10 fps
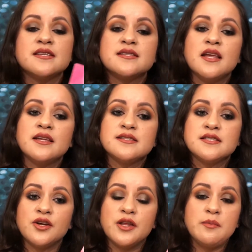is
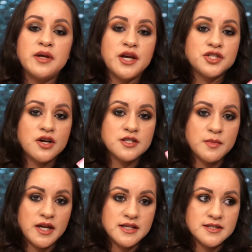still in BH
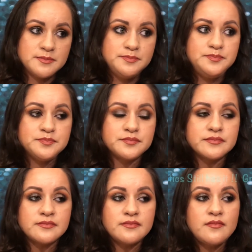Cosmetics.
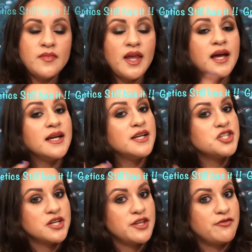I need to
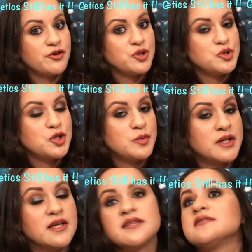check that for you too
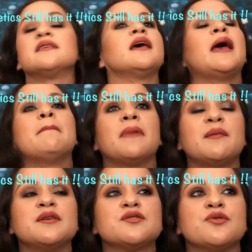because it might
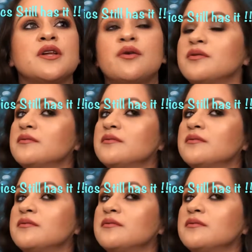be sold out.